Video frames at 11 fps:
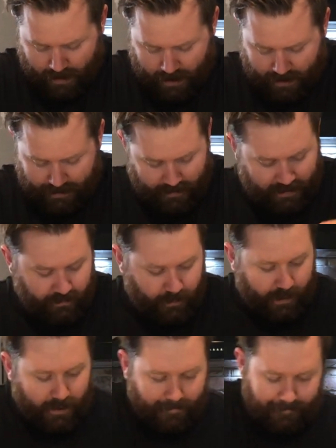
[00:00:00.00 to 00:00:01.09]
And then this
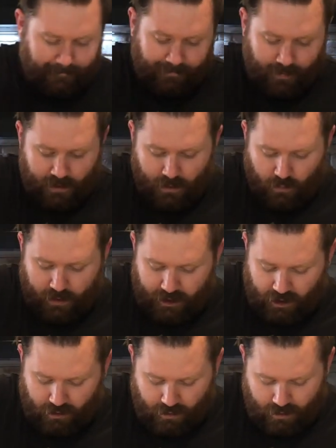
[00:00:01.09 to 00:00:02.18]
way, when
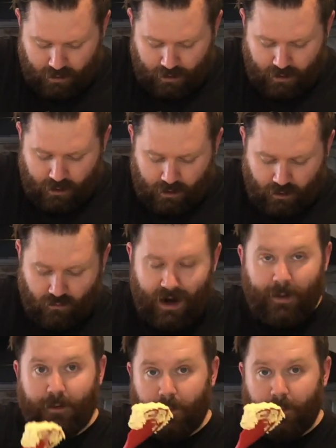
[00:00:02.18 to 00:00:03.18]
you grab your